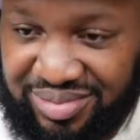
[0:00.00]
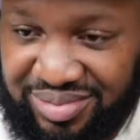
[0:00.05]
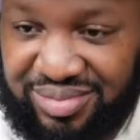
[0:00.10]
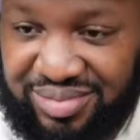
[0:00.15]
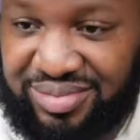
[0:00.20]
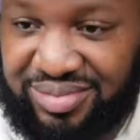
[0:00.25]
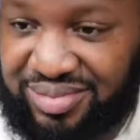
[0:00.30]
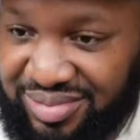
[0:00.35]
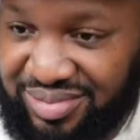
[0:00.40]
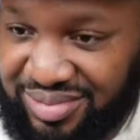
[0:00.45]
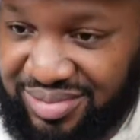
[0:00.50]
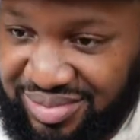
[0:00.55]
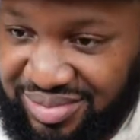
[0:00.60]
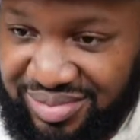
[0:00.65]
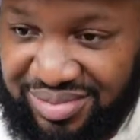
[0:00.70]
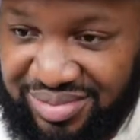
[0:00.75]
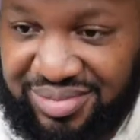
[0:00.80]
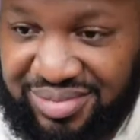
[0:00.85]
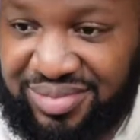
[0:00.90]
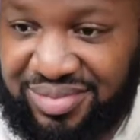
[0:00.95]

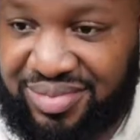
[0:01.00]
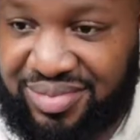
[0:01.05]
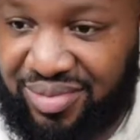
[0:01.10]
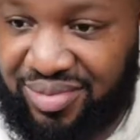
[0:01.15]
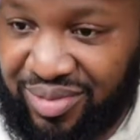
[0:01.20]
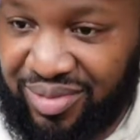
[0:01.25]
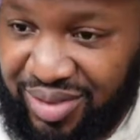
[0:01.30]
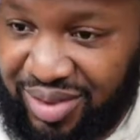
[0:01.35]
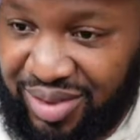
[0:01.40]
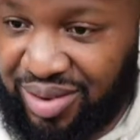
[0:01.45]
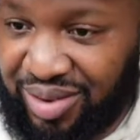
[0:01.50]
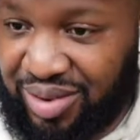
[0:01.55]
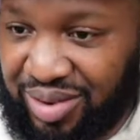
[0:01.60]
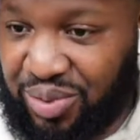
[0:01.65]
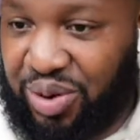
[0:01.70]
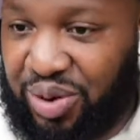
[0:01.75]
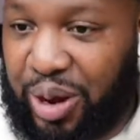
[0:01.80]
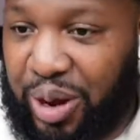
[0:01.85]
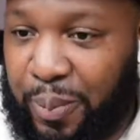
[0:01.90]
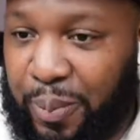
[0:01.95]

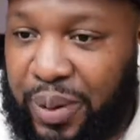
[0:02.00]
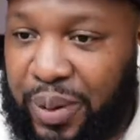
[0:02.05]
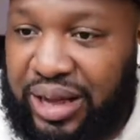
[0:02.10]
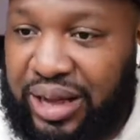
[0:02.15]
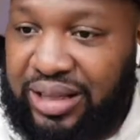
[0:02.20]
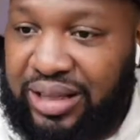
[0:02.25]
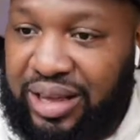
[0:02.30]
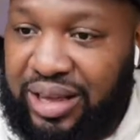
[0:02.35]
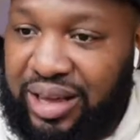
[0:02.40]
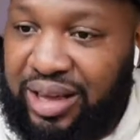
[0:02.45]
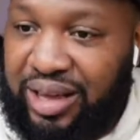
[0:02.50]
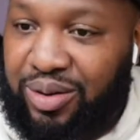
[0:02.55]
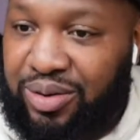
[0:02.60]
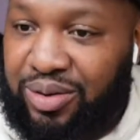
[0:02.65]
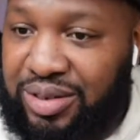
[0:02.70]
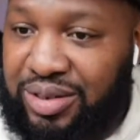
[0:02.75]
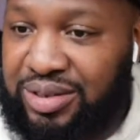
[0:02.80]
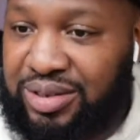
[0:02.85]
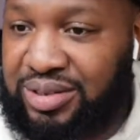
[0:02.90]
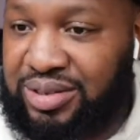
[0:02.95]
What up, Panther
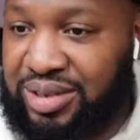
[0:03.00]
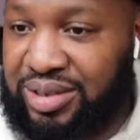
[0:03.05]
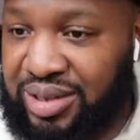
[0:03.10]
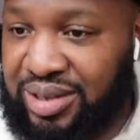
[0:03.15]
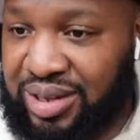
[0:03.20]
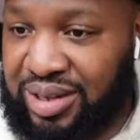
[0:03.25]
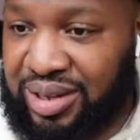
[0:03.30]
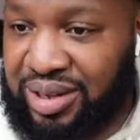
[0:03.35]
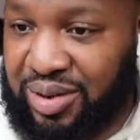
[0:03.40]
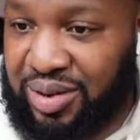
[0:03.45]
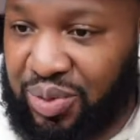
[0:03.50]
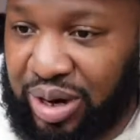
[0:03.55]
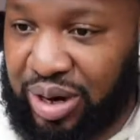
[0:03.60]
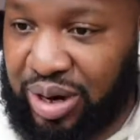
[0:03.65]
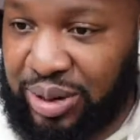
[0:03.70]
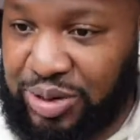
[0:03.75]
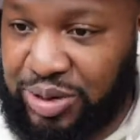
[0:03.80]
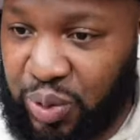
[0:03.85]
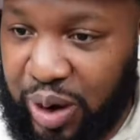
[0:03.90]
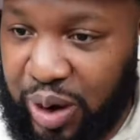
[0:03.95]
Inc? What up,
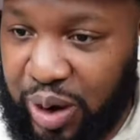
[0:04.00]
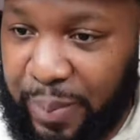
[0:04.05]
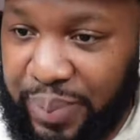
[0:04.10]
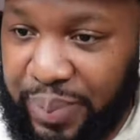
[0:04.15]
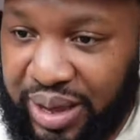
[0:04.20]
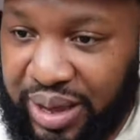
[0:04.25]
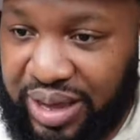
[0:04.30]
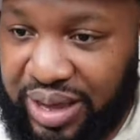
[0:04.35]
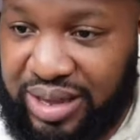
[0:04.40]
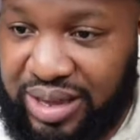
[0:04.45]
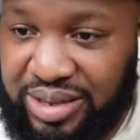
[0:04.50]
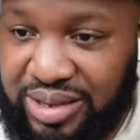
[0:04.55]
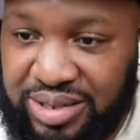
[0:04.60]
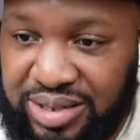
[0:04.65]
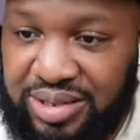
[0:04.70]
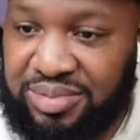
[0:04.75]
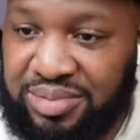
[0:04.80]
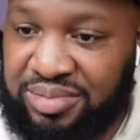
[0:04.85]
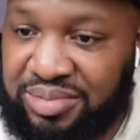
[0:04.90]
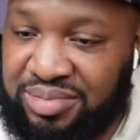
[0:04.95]
Square Biz?
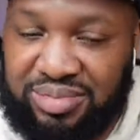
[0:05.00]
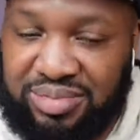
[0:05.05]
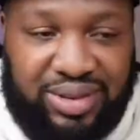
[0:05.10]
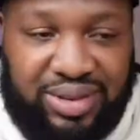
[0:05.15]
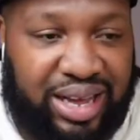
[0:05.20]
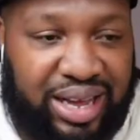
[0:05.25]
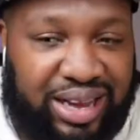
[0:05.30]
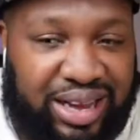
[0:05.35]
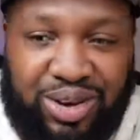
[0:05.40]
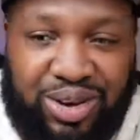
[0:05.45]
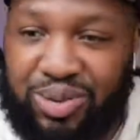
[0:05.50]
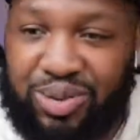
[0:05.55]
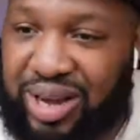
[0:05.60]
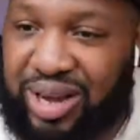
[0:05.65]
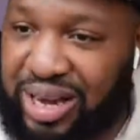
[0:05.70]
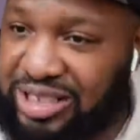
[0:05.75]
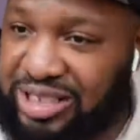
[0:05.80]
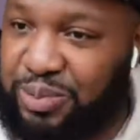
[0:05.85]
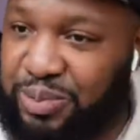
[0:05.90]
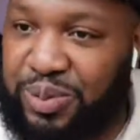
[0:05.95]
Ain't no
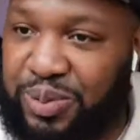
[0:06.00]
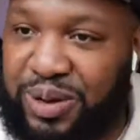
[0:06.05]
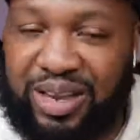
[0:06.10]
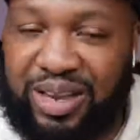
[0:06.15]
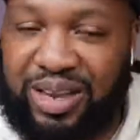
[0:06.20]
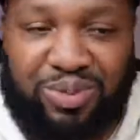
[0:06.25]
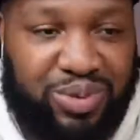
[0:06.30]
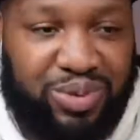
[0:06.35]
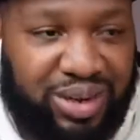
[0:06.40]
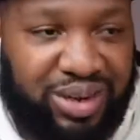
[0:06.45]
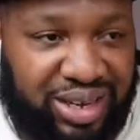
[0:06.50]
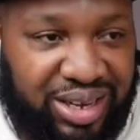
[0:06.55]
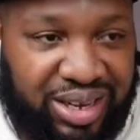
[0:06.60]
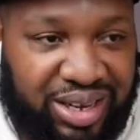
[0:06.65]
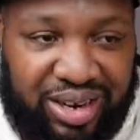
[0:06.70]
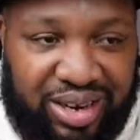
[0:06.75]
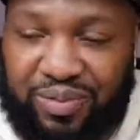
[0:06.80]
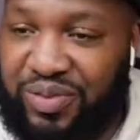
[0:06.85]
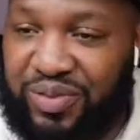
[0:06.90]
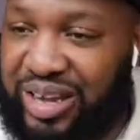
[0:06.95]
contemplating,
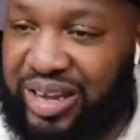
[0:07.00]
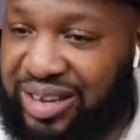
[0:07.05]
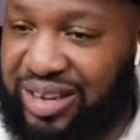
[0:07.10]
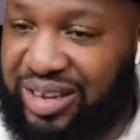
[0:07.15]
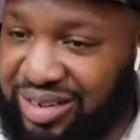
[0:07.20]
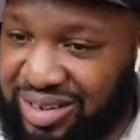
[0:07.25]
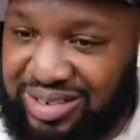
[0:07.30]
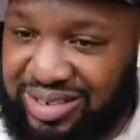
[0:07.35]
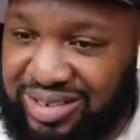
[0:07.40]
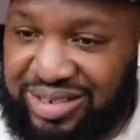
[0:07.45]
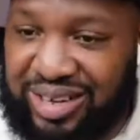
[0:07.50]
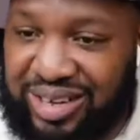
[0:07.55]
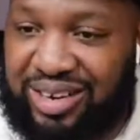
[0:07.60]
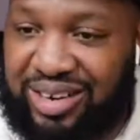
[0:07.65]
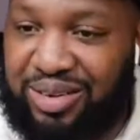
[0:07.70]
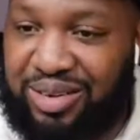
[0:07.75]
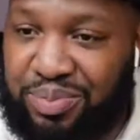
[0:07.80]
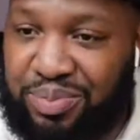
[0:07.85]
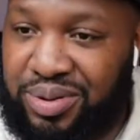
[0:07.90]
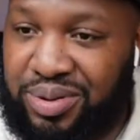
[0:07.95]
re-elevating. This time to
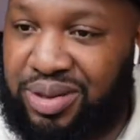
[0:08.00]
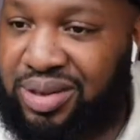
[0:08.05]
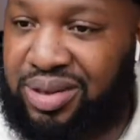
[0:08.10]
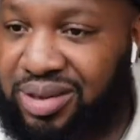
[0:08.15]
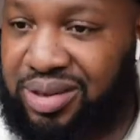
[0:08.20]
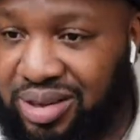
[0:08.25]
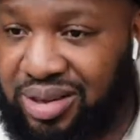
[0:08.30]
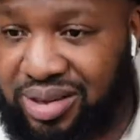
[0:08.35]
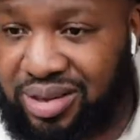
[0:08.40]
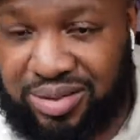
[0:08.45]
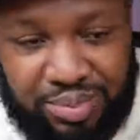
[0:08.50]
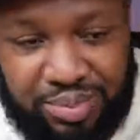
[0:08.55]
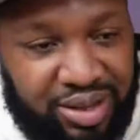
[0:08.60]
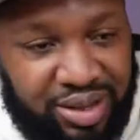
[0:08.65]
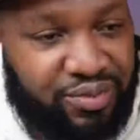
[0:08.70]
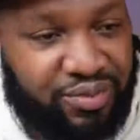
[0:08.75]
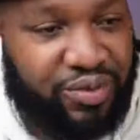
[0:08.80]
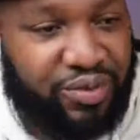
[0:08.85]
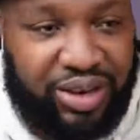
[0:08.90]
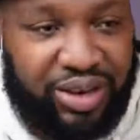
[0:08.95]
be
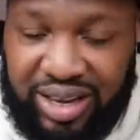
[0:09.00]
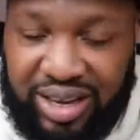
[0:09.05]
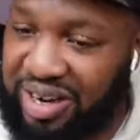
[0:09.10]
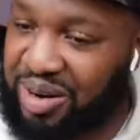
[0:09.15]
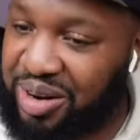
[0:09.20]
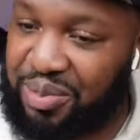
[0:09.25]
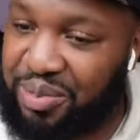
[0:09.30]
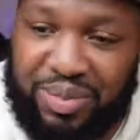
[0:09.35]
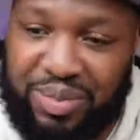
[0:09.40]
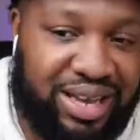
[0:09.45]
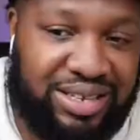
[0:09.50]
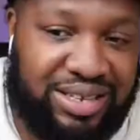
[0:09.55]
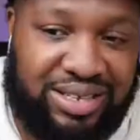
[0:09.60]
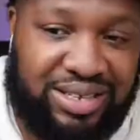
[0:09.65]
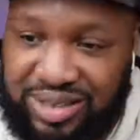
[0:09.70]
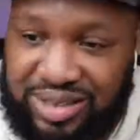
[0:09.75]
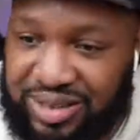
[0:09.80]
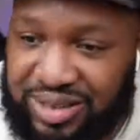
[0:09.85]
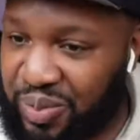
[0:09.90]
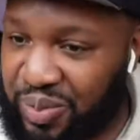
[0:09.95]
freaking
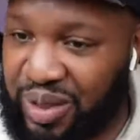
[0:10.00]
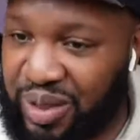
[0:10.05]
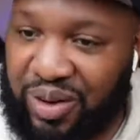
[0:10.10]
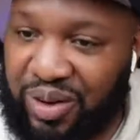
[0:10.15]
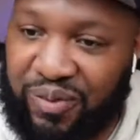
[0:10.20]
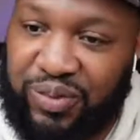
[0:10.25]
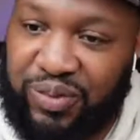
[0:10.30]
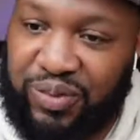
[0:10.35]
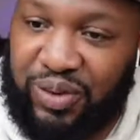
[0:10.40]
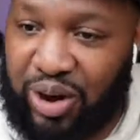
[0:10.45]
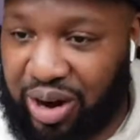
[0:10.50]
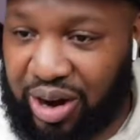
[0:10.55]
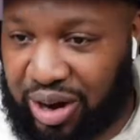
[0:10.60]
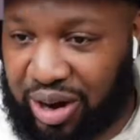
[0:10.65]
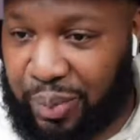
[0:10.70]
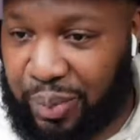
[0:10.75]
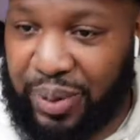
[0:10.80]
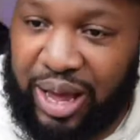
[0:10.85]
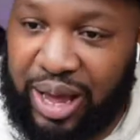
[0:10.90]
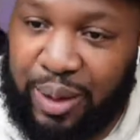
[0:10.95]
amazing. Florida,
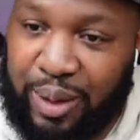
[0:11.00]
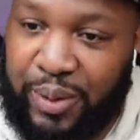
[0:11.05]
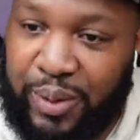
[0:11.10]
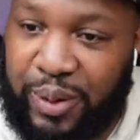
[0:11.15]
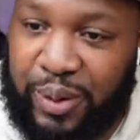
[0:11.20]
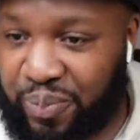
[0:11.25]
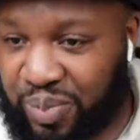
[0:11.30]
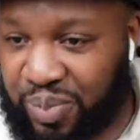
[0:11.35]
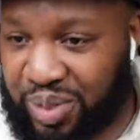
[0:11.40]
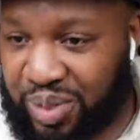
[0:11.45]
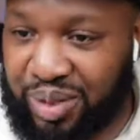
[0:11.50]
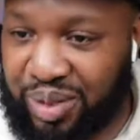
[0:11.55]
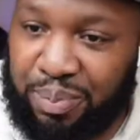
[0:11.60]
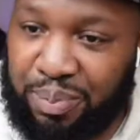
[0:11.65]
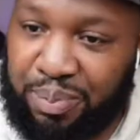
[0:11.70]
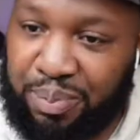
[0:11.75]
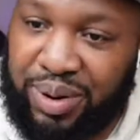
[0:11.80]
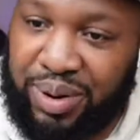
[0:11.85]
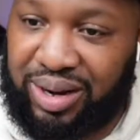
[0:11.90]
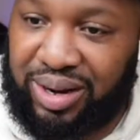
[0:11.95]
baby.
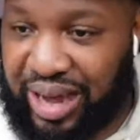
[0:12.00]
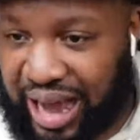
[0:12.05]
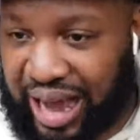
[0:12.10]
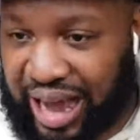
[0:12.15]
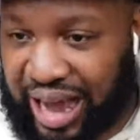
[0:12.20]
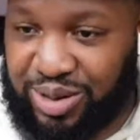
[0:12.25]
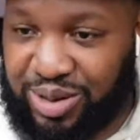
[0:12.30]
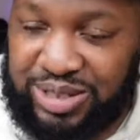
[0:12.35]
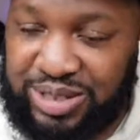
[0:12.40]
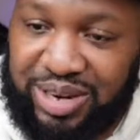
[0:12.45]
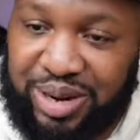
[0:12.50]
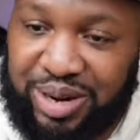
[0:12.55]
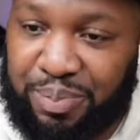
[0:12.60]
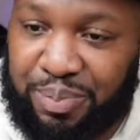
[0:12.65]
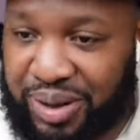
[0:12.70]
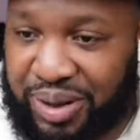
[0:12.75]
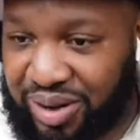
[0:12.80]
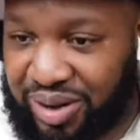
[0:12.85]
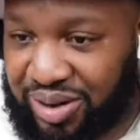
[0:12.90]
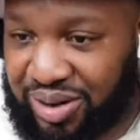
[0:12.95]
Butler House in the
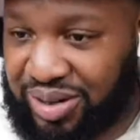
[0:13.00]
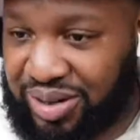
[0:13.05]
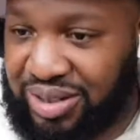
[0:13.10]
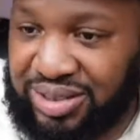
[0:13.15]
building.